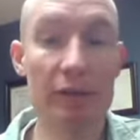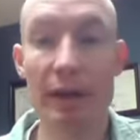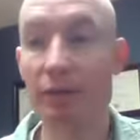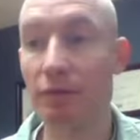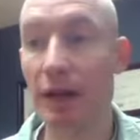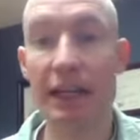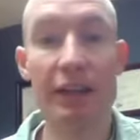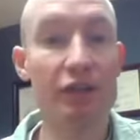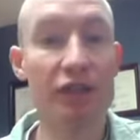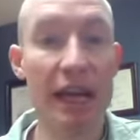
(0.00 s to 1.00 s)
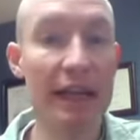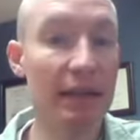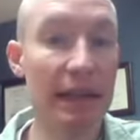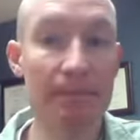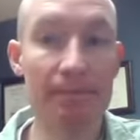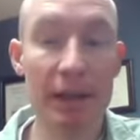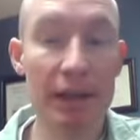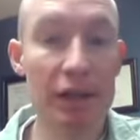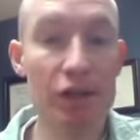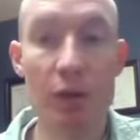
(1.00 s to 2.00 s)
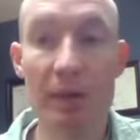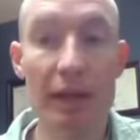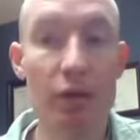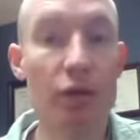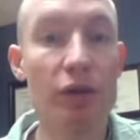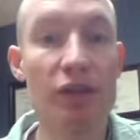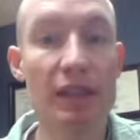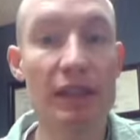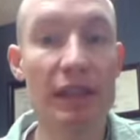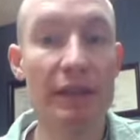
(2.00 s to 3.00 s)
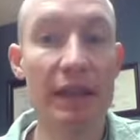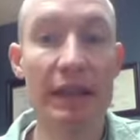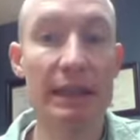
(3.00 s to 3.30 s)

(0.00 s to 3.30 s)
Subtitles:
be it running or cycling, swimming, or just living